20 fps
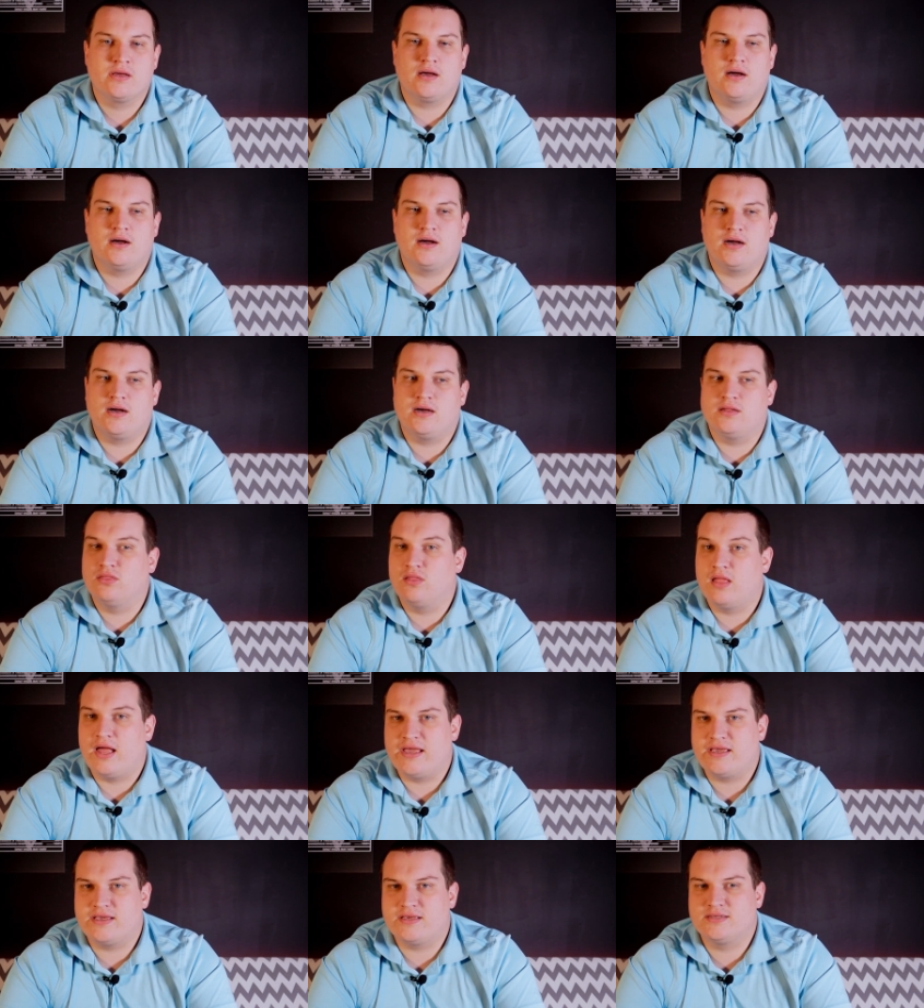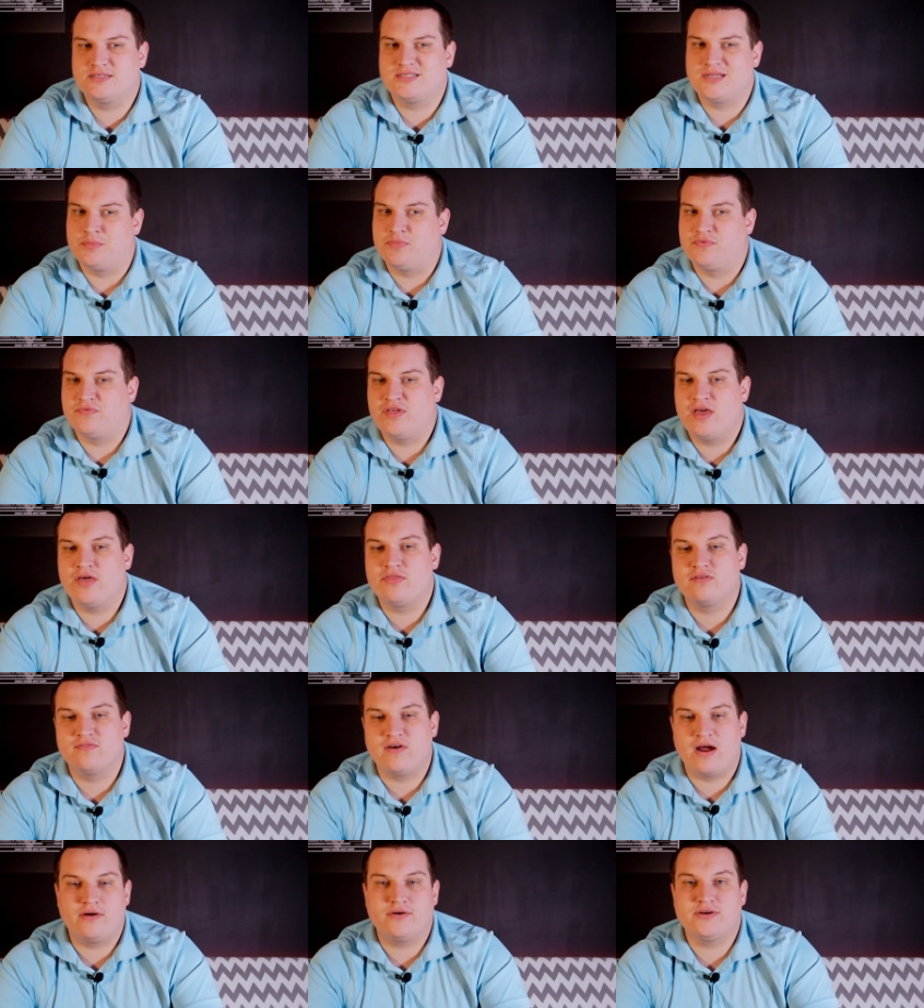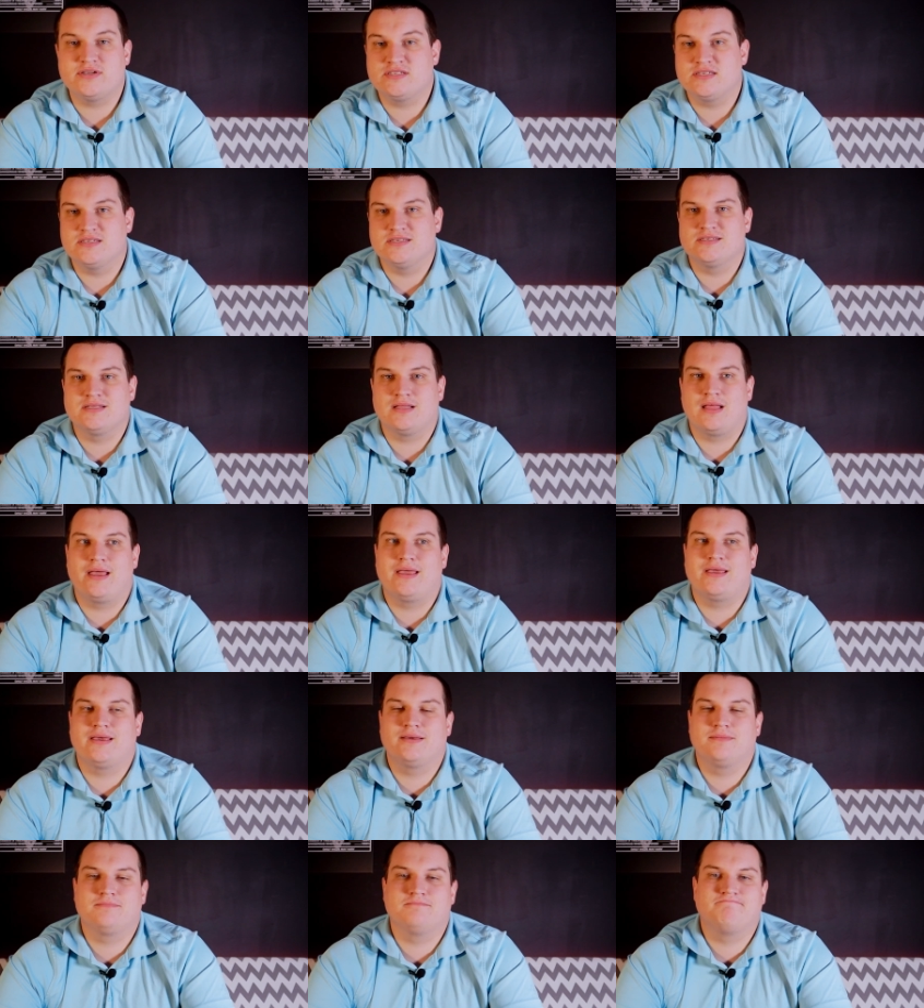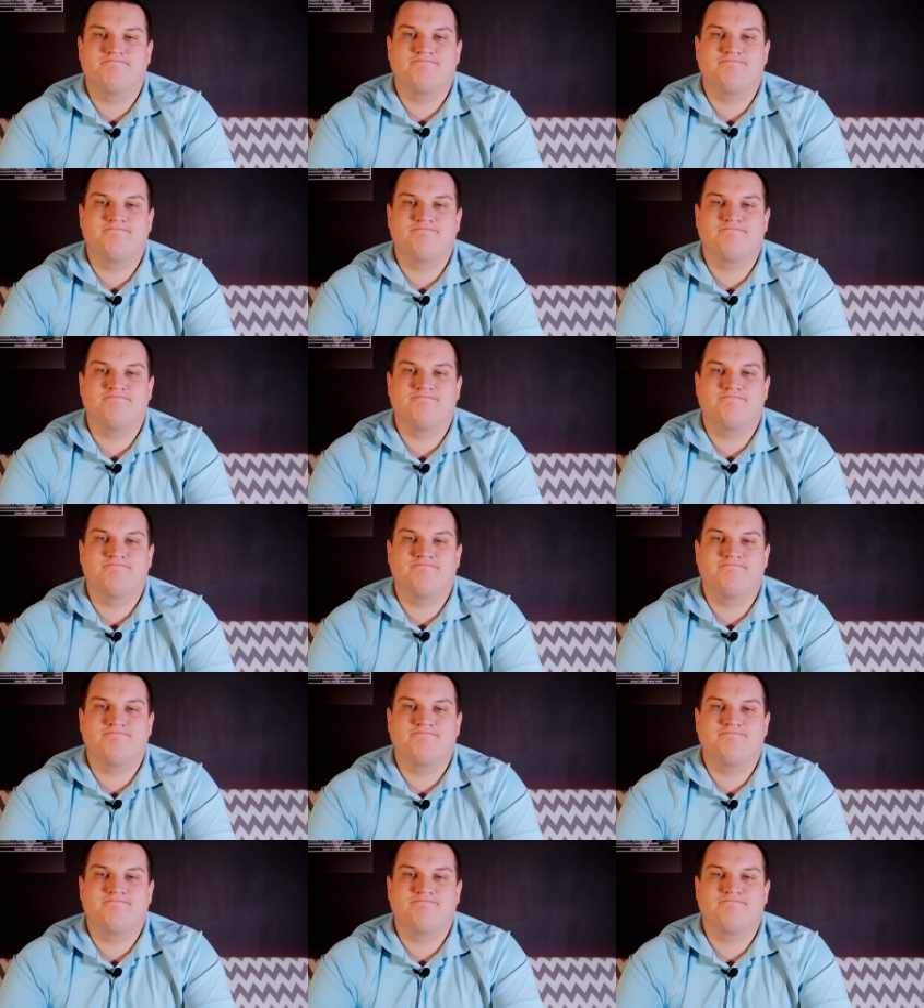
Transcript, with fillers: unlike some of the other viruses like